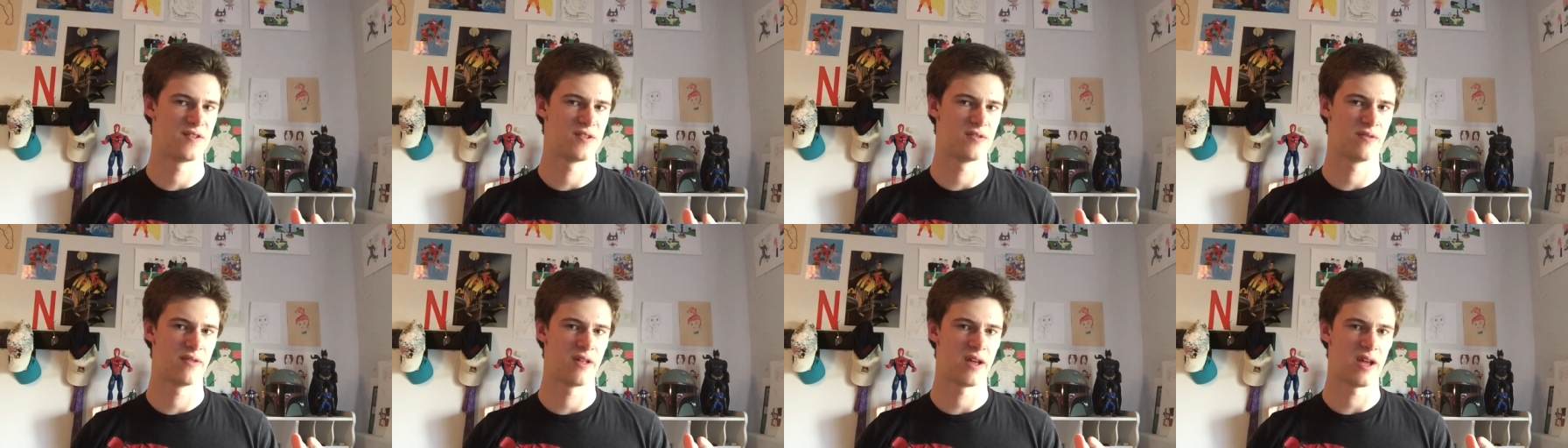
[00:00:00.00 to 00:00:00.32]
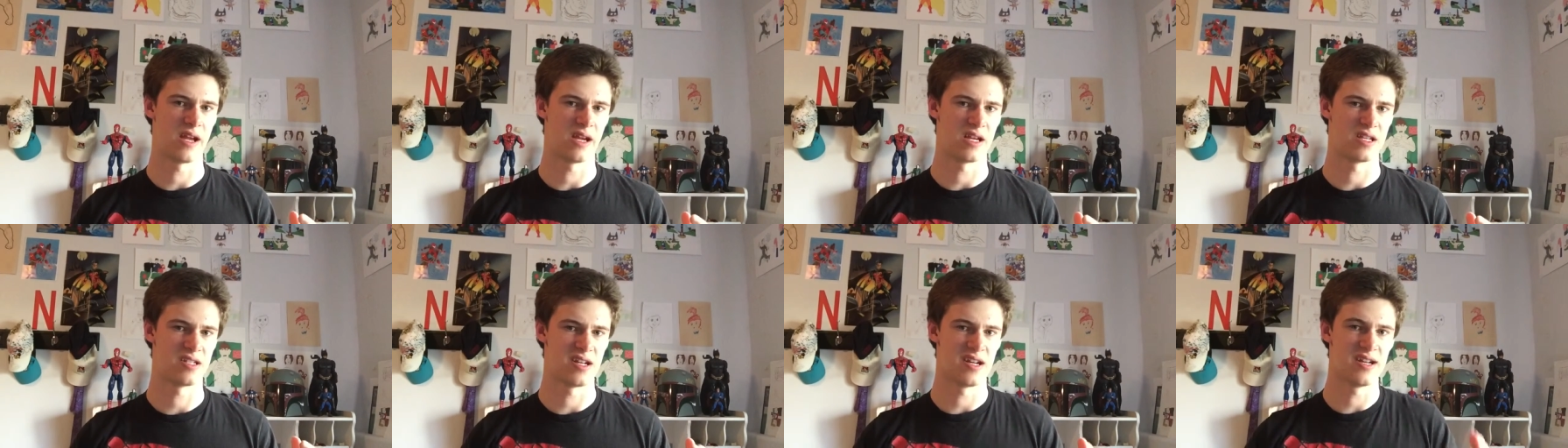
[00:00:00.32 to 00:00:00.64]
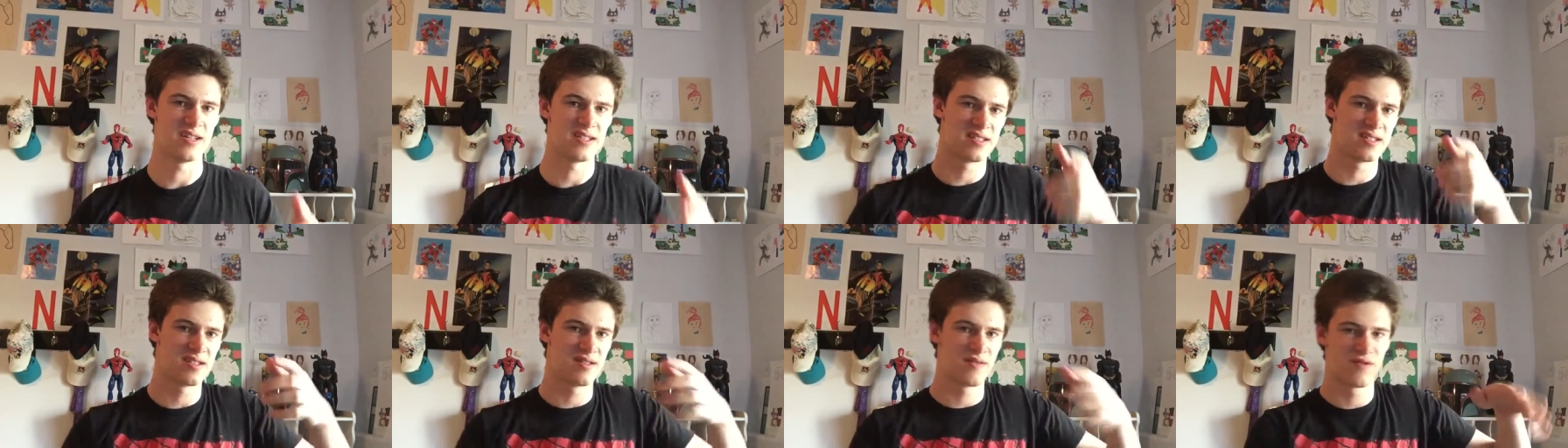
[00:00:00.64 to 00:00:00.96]
to like
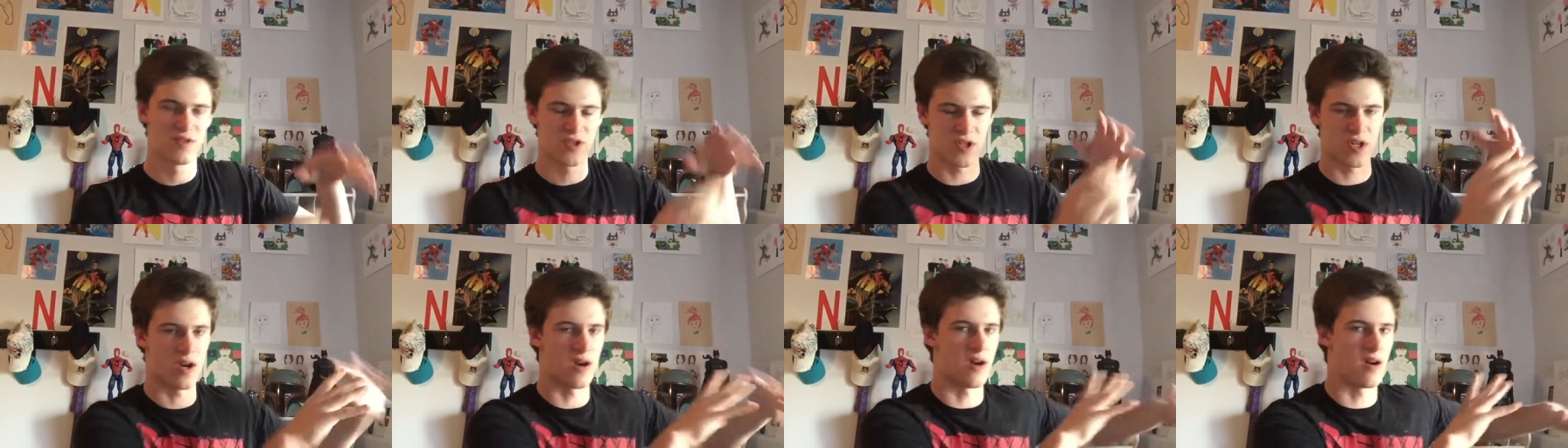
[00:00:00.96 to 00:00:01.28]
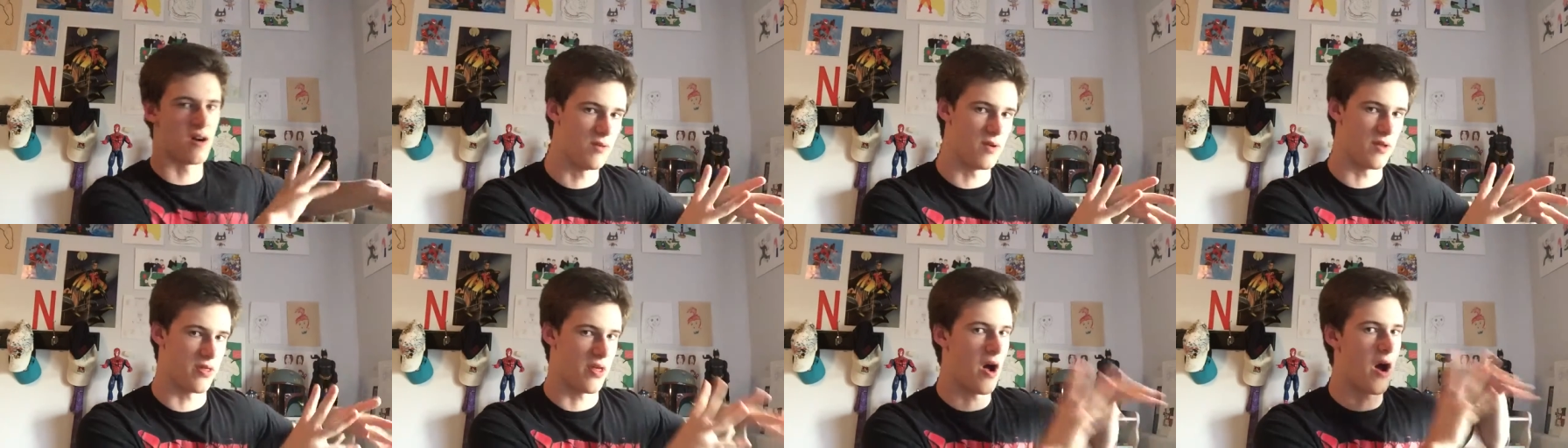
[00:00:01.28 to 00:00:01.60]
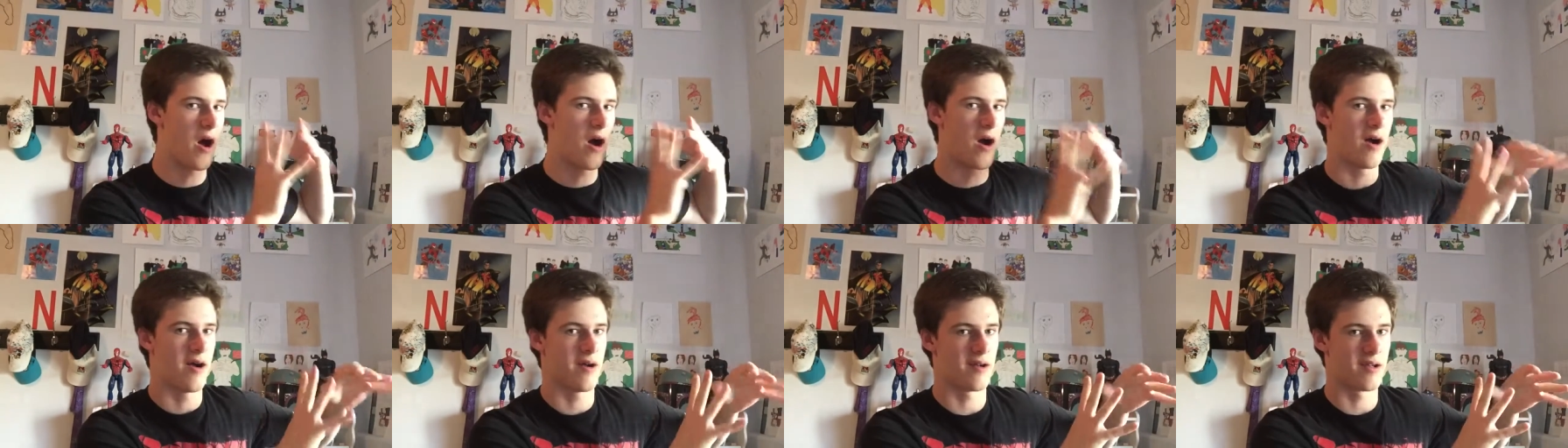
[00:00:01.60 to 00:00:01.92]
Genesis of Shannara with
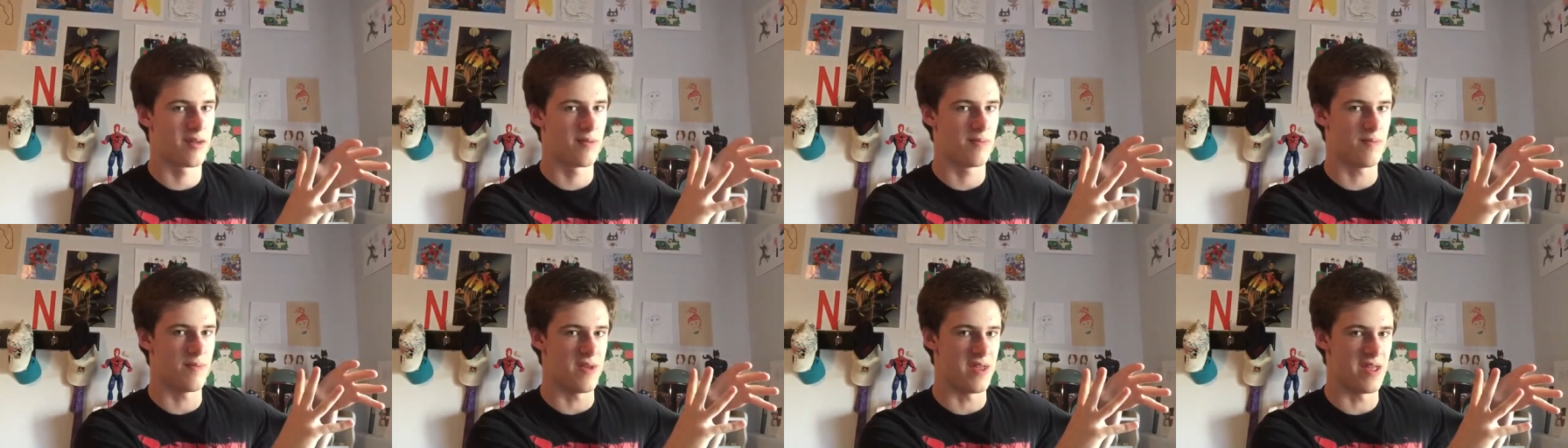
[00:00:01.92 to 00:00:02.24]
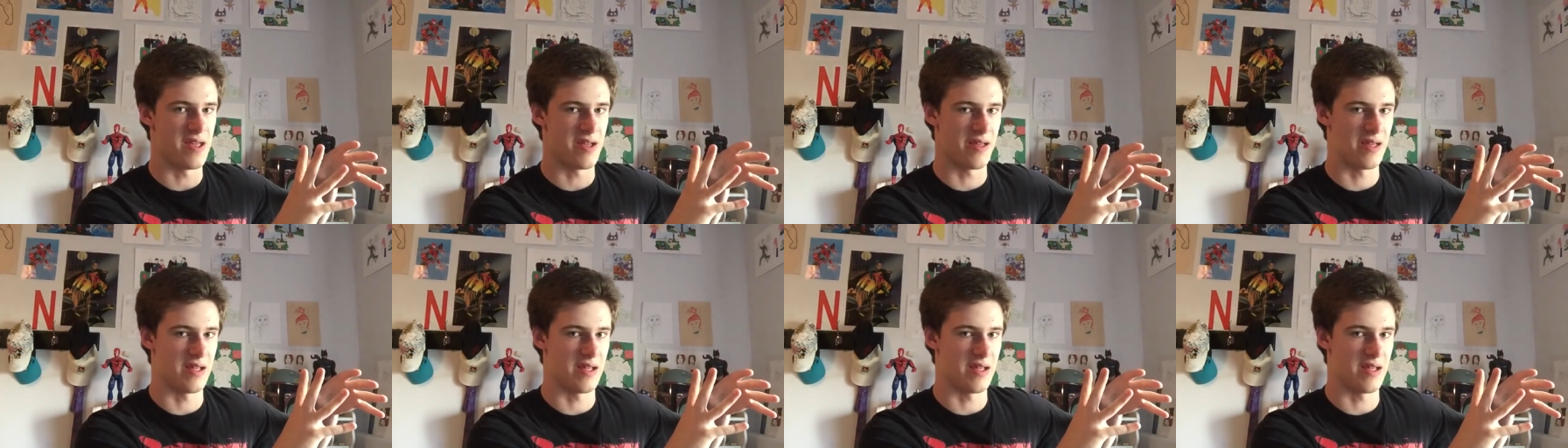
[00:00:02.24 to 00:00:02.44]
Hawk being